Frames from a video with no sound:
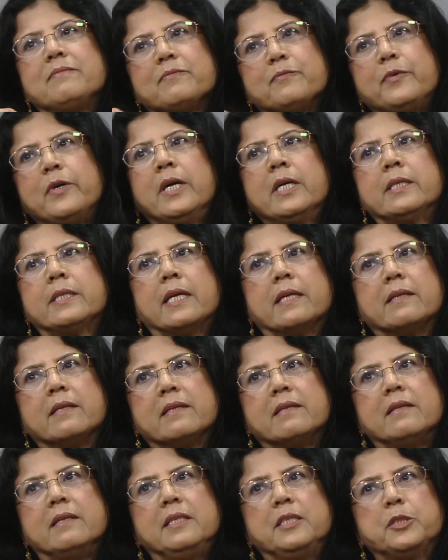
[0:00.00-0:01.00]
worked at
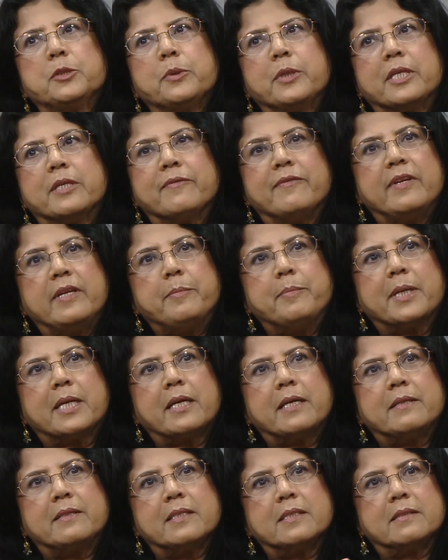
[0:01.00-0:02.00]
it intuitively, but
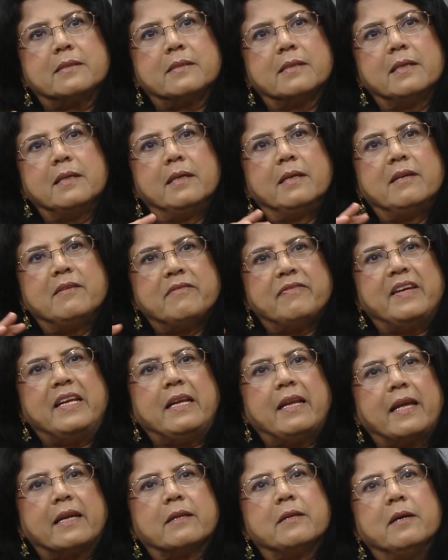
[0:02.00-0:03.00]
I did feel
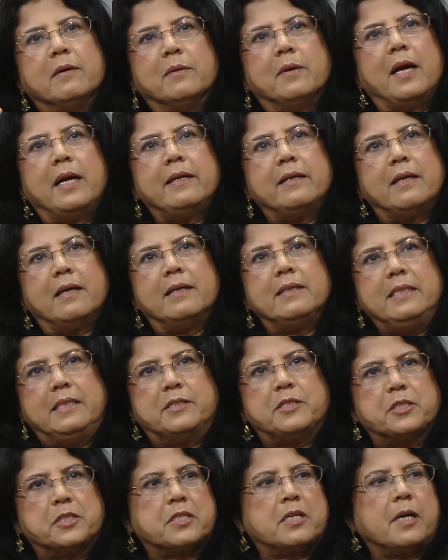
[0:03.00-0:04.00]
like, no, I
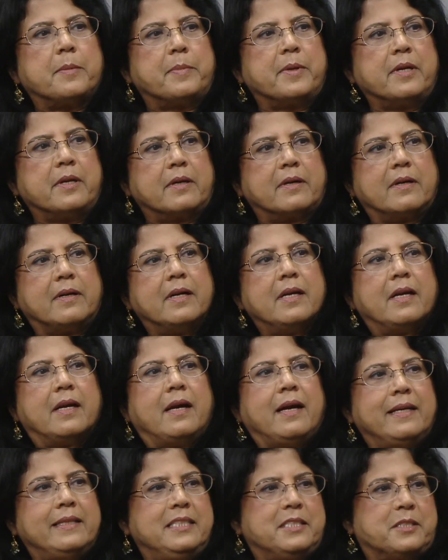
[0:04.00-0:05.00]
need to stop here.
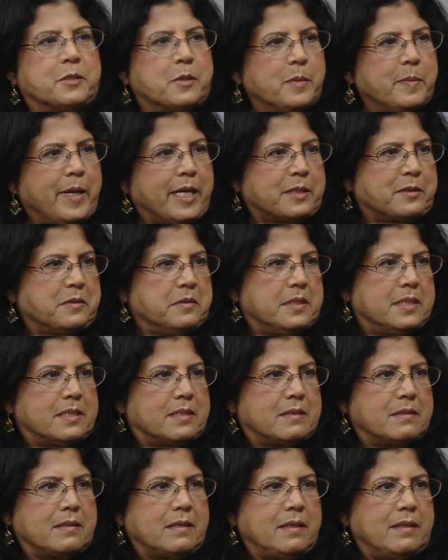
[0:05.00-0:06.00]
I need to go back to
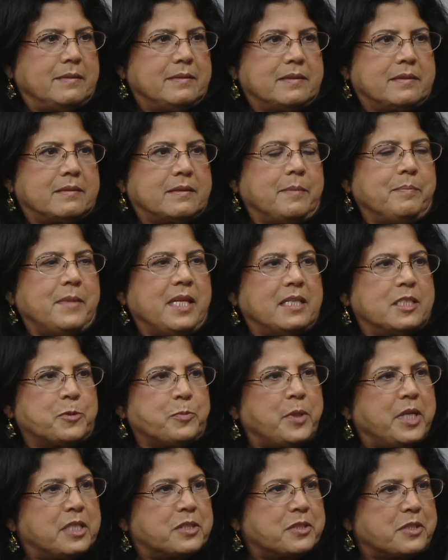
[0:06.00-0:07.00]
this. Something
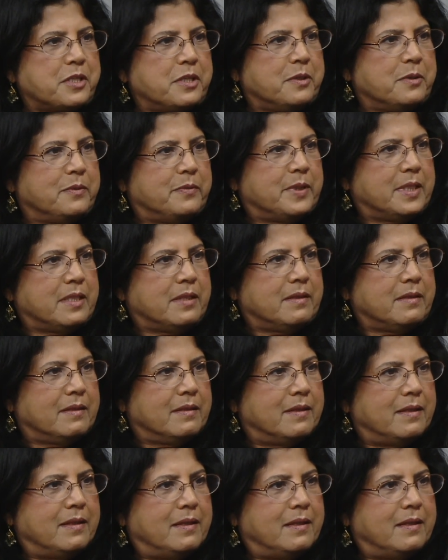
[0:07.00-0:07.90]
speaks to you within.